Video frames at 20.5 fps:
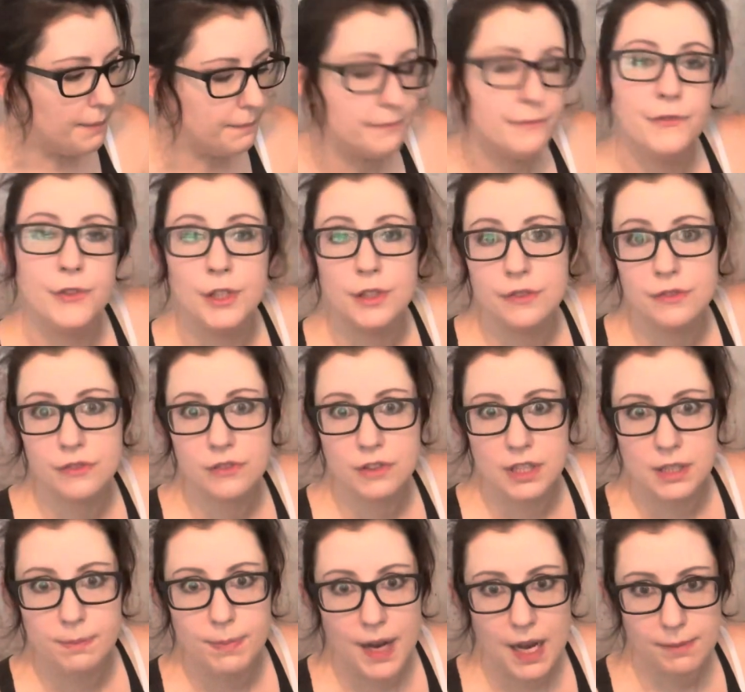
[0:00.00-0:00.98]
feel free to
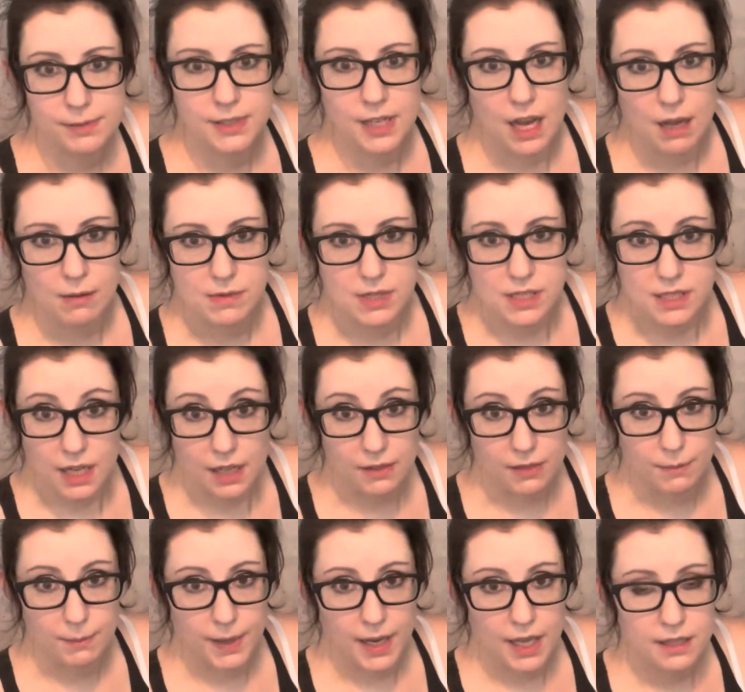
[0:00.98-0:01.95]
pop a comment down the
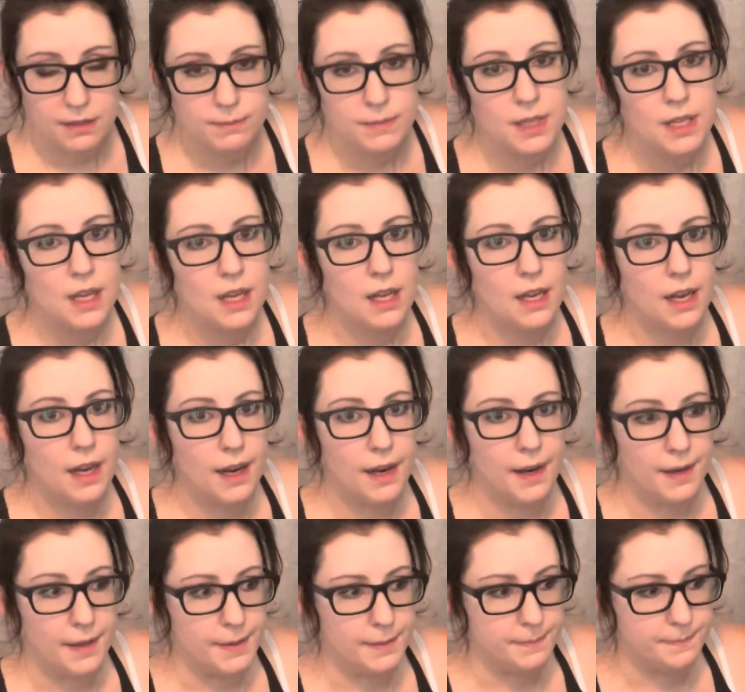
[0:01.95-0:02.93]
bottom,
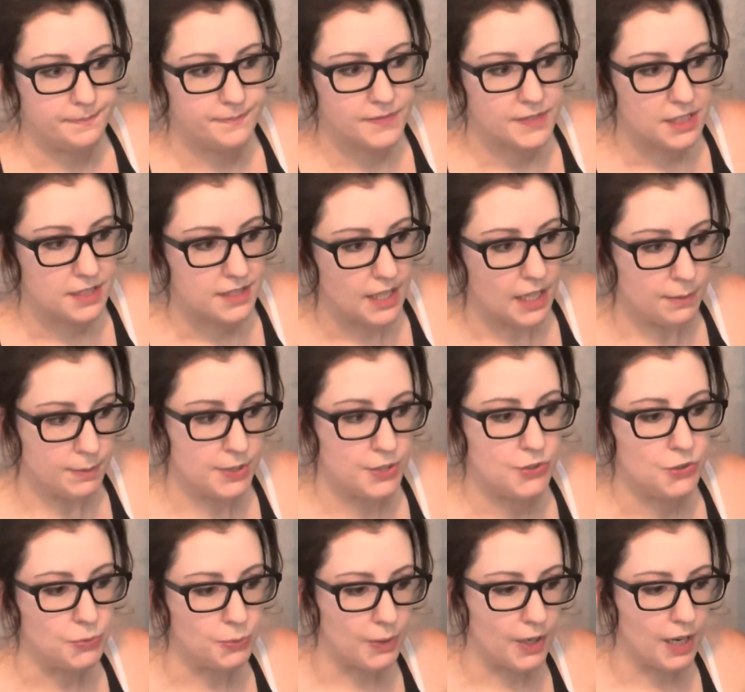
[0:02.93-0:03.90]
because that would be
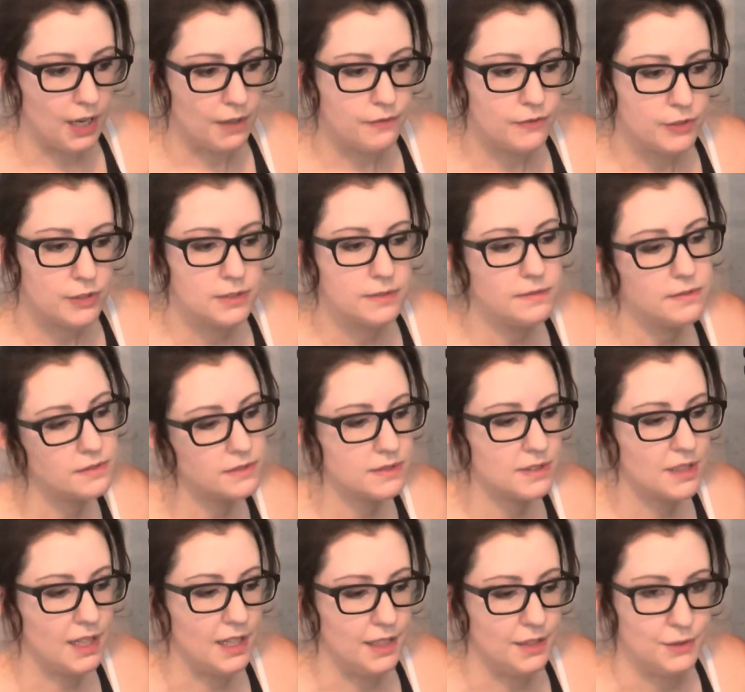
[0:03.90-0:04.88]
super helpful.
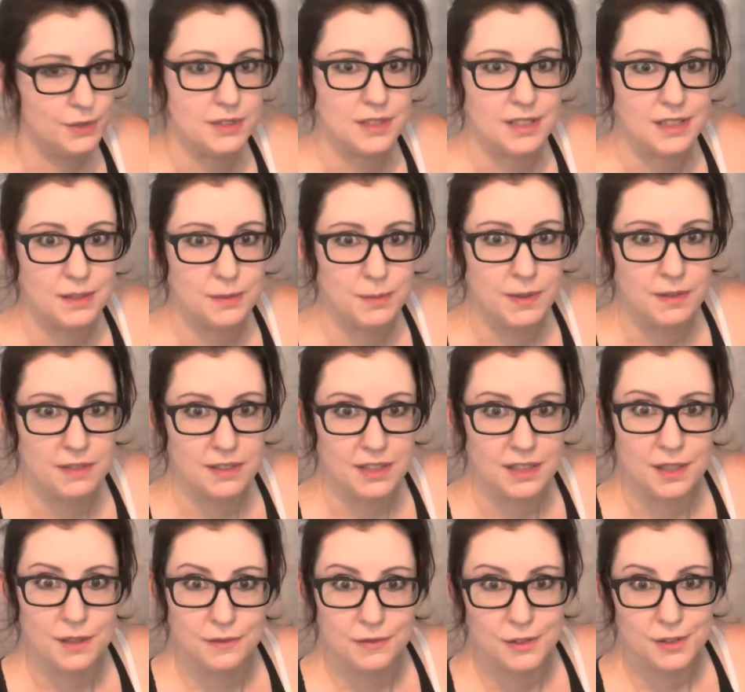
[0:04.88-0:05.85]
I always like to be really
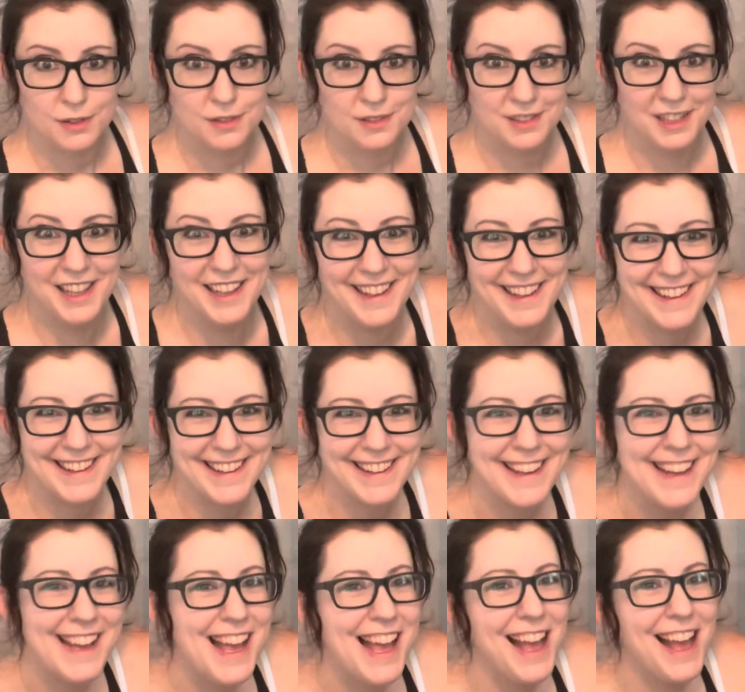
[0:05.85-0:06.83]
helpful.
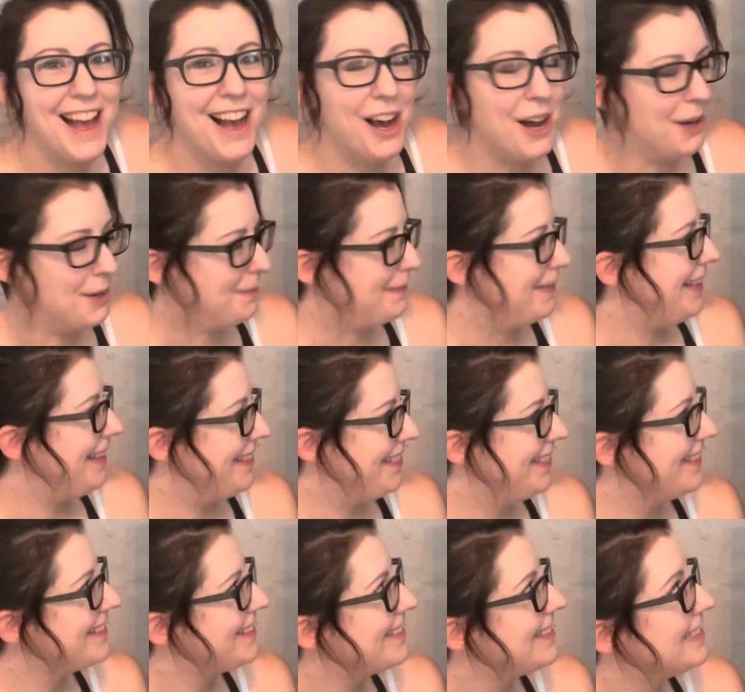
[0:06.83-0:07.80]
And
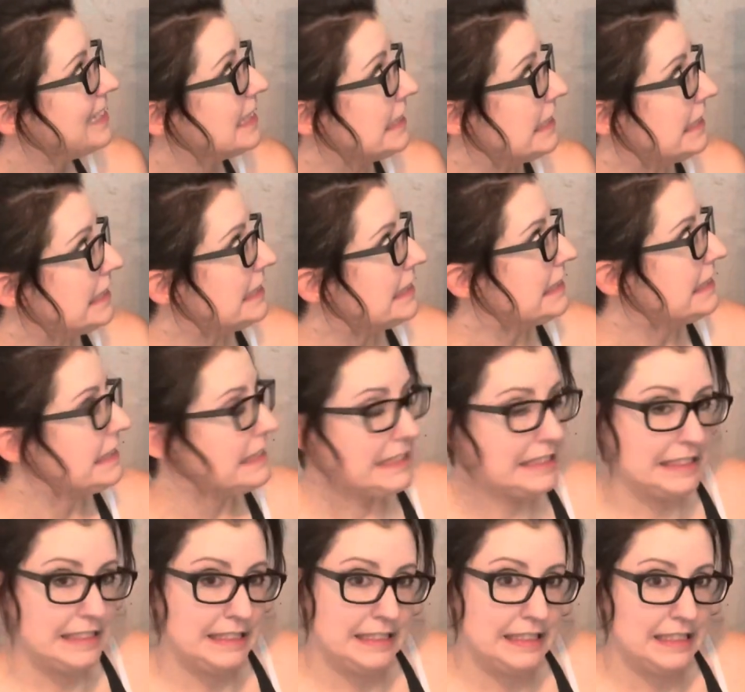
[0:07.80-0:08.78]

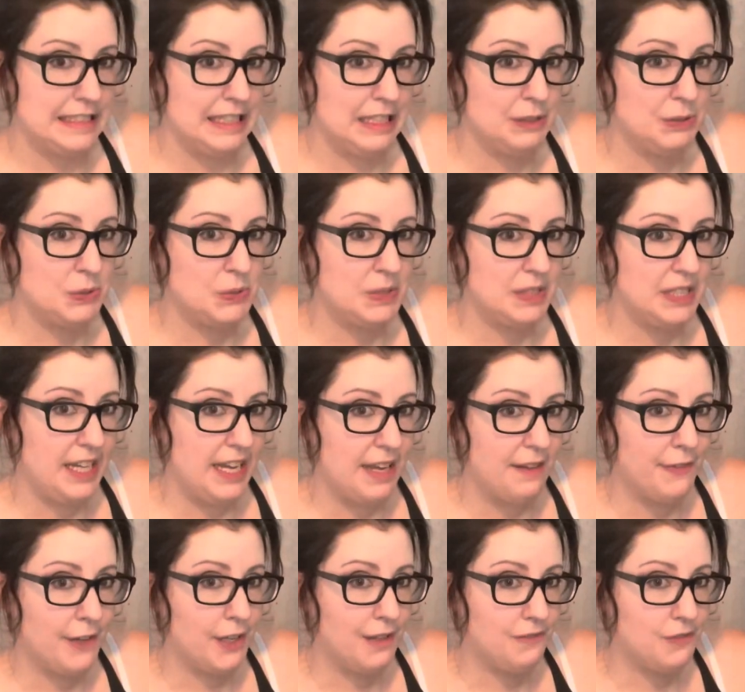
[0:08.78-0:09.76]
I was only half
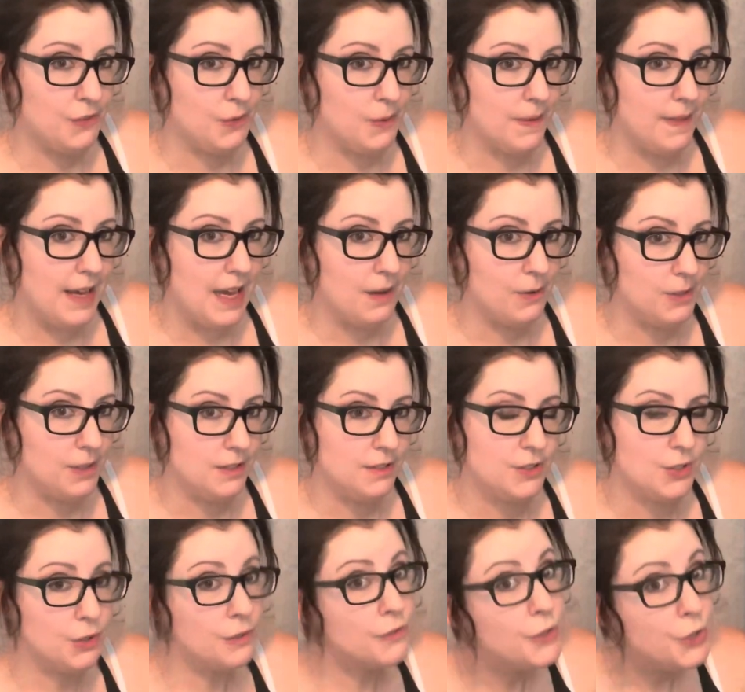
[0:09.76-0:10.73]
helpful with that one,
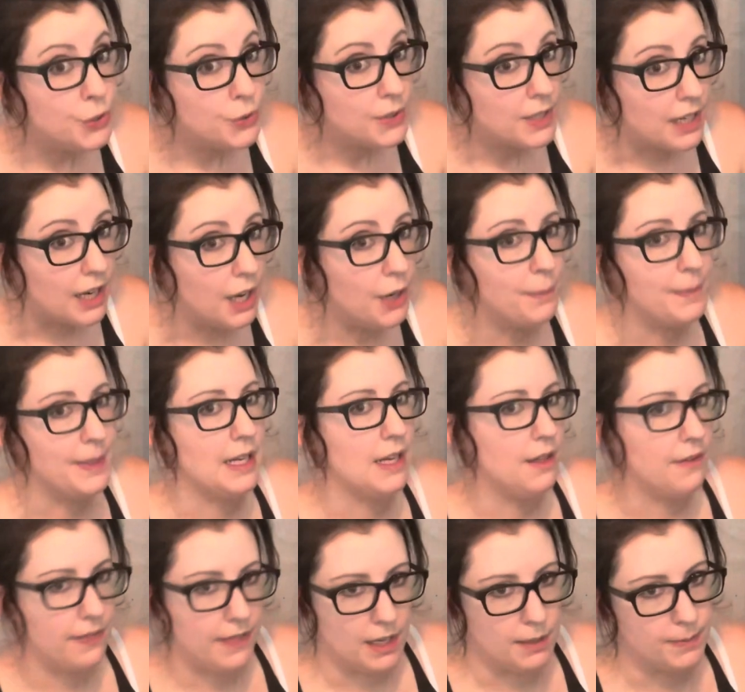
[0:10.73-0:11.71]
so if you could help me out,
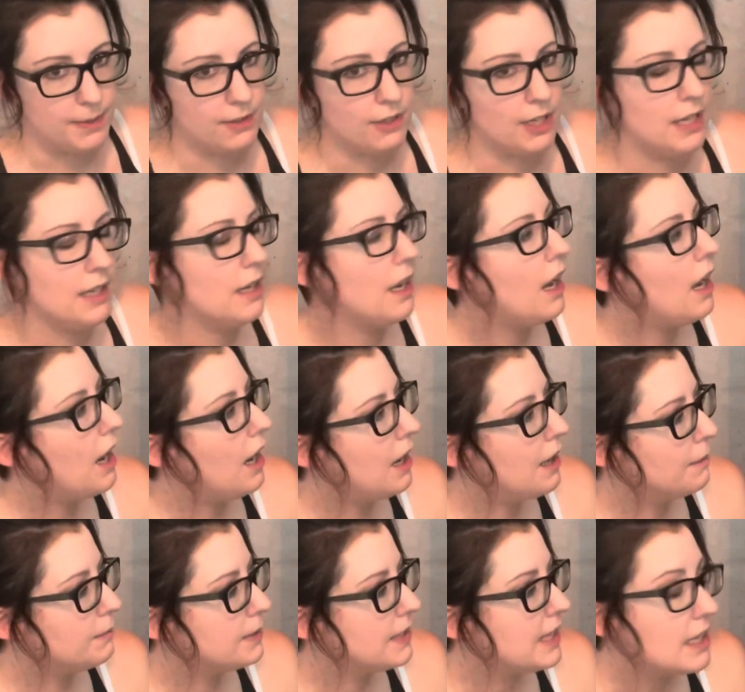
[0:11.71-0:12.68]
that'd be great.
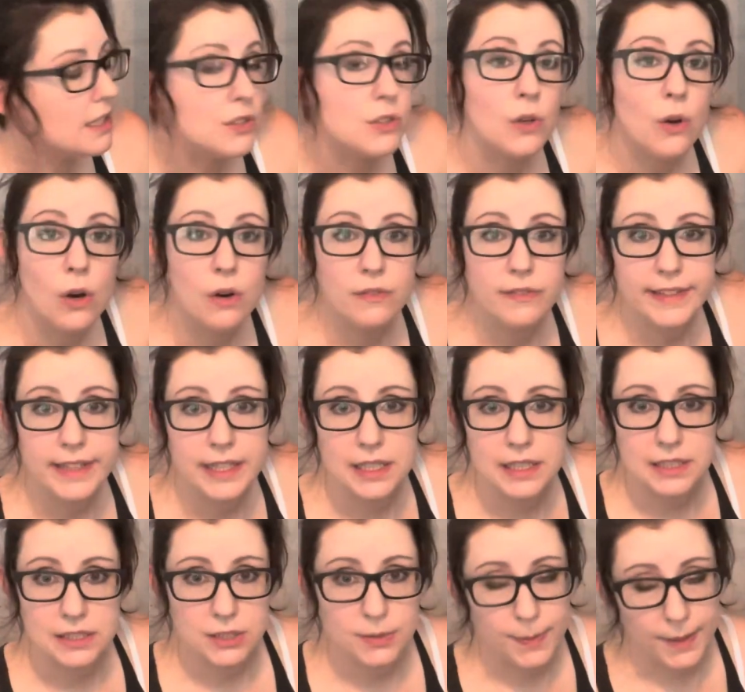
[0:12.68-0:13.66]
But yeah, so hopefully I
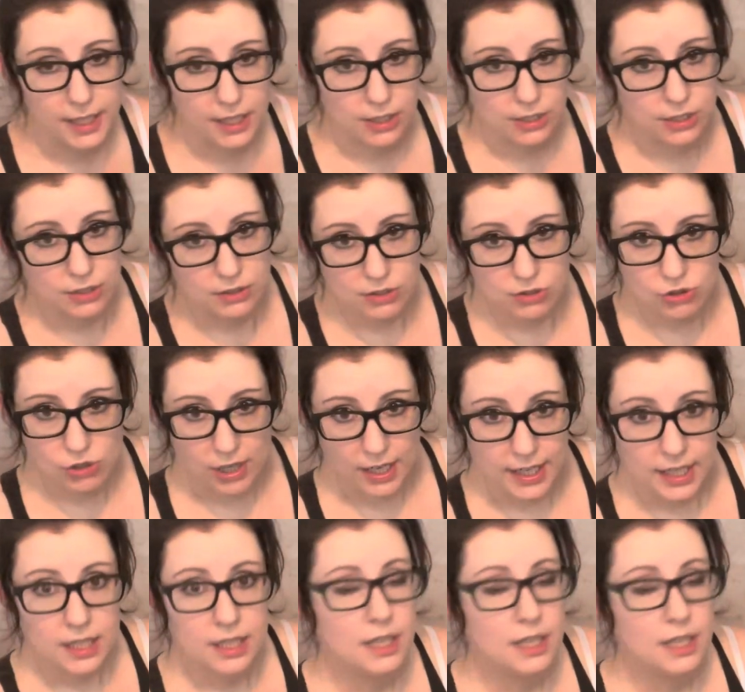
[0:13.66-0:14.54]
inspired you to try.